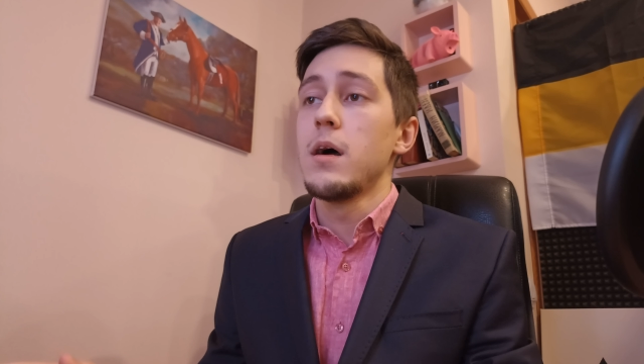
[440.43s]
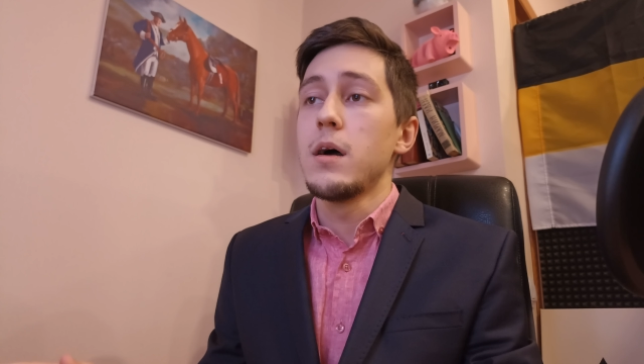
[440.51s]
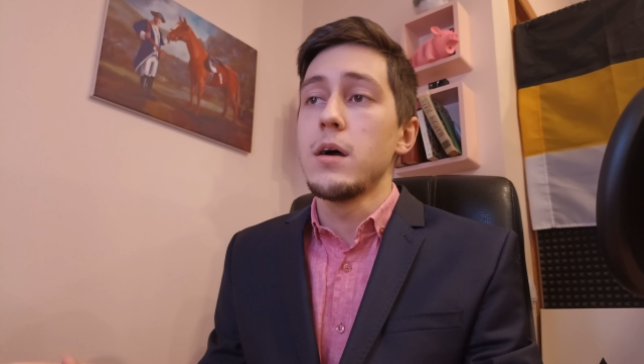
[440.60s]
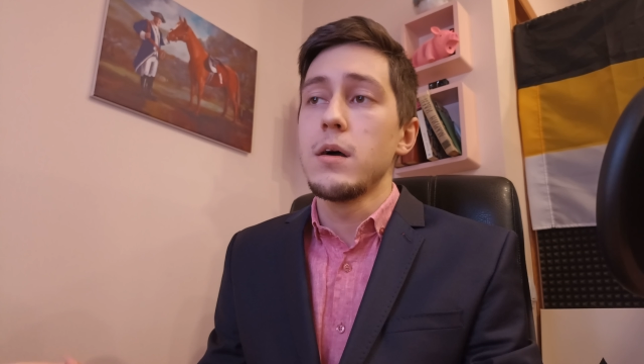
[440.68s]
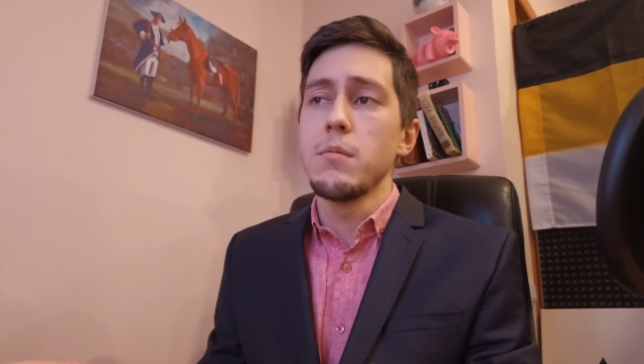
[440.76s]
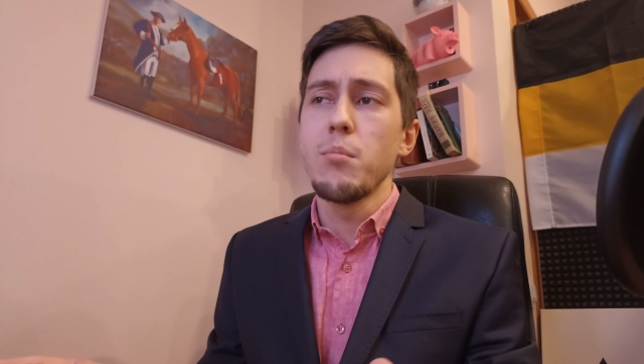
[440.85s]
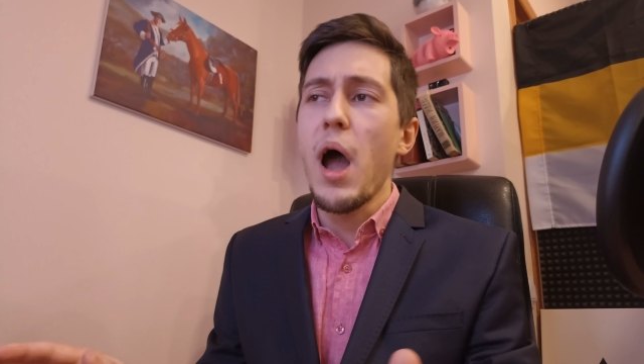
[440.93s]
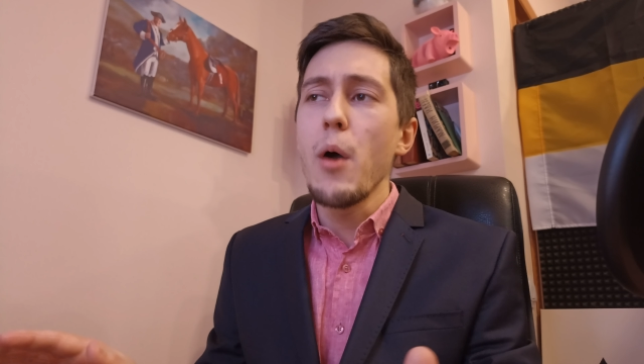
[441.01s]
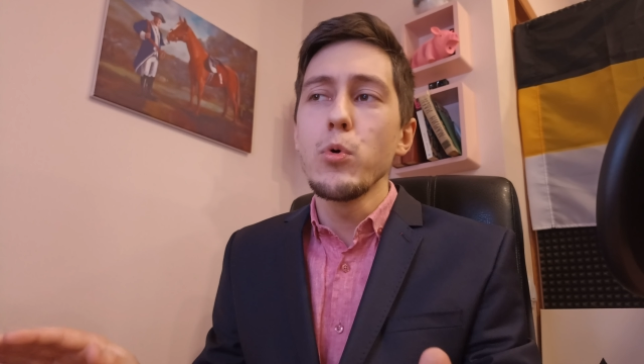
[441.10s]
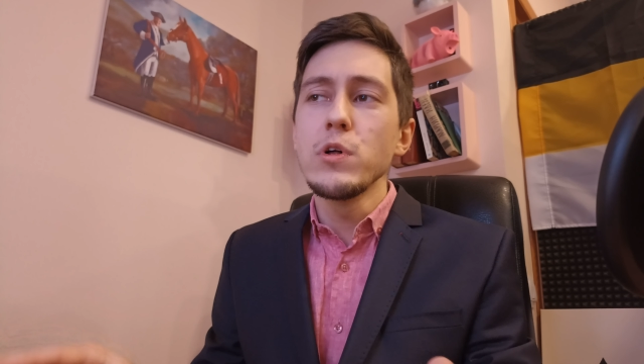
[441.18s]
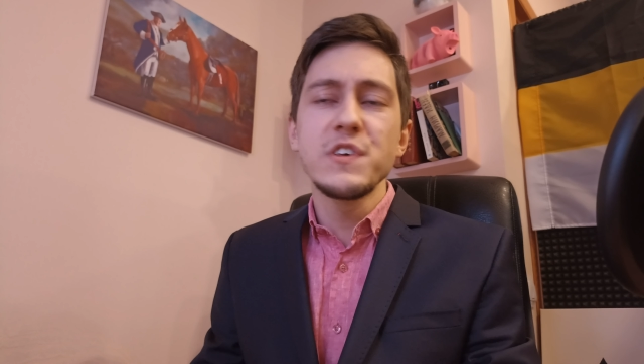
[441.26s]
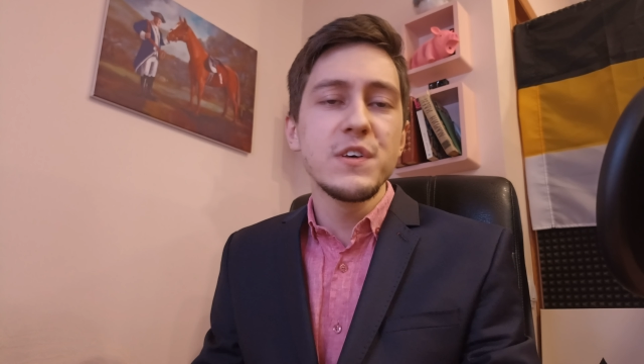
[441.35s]
Um, I
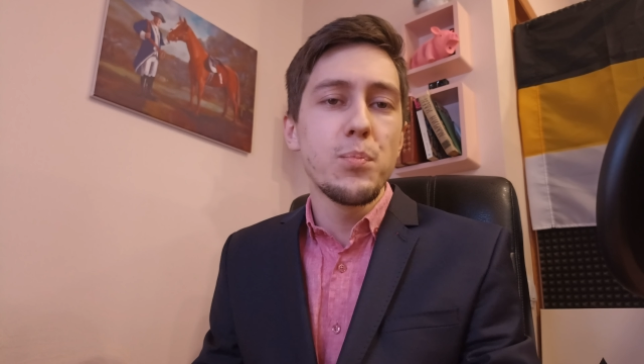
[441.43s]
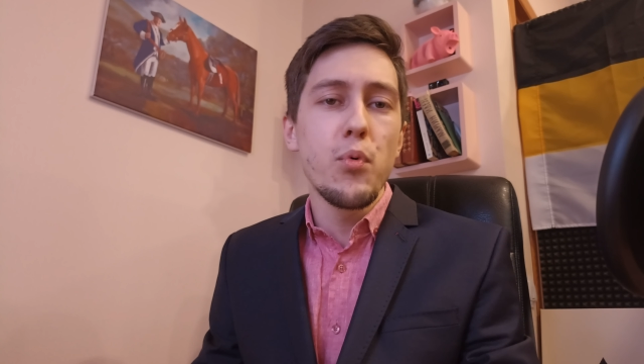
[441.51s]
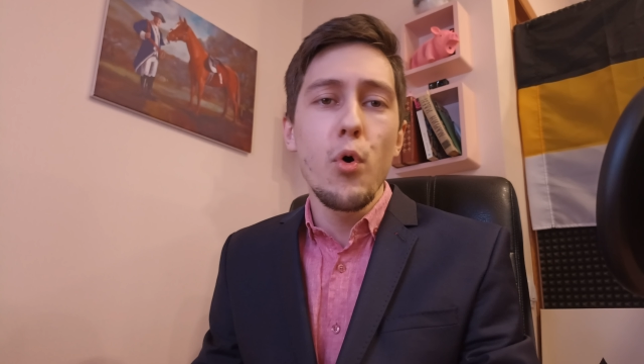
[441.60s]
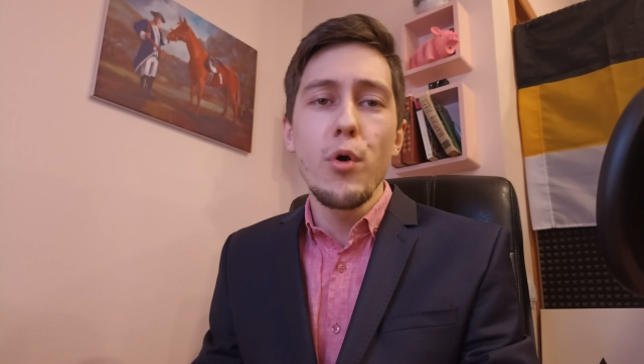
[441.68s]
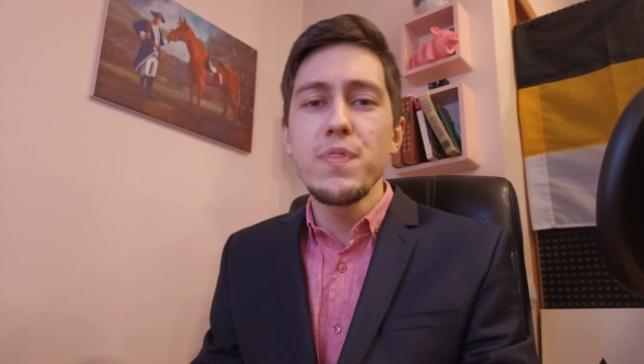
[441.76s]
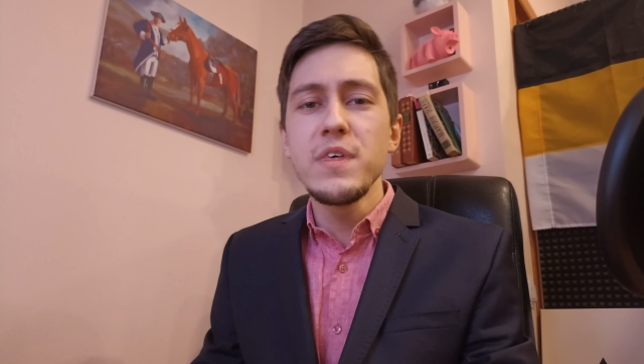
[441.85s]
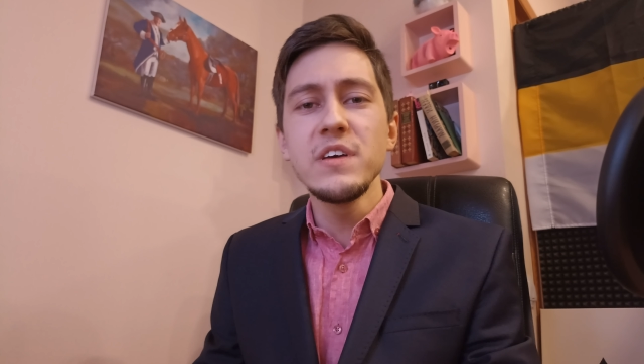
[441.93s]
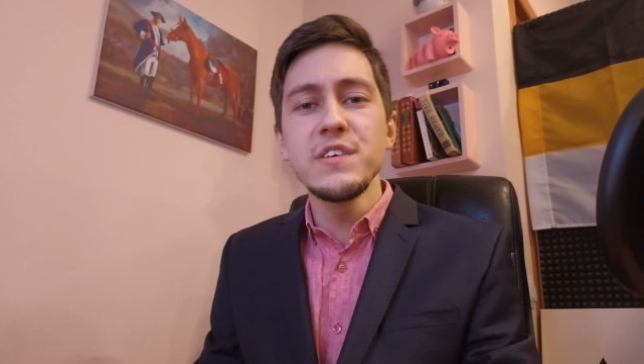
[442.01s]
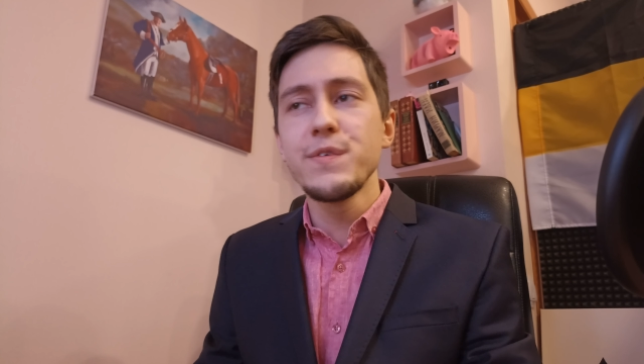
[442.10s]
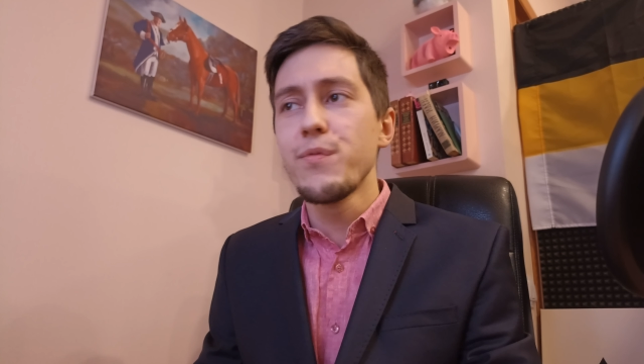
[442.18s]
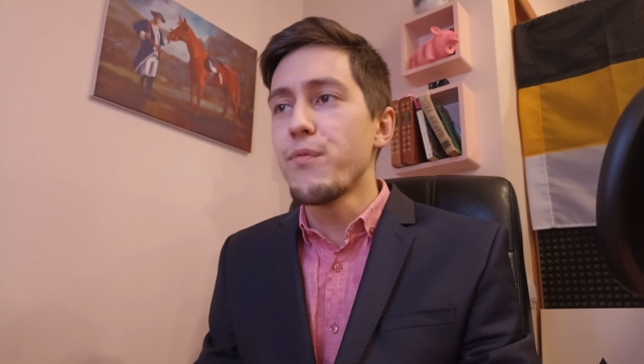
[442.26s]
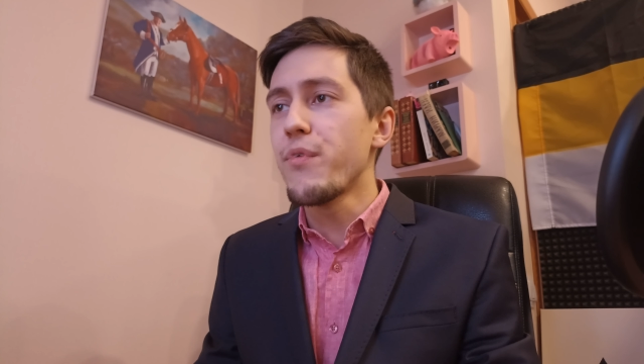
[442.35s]
will support this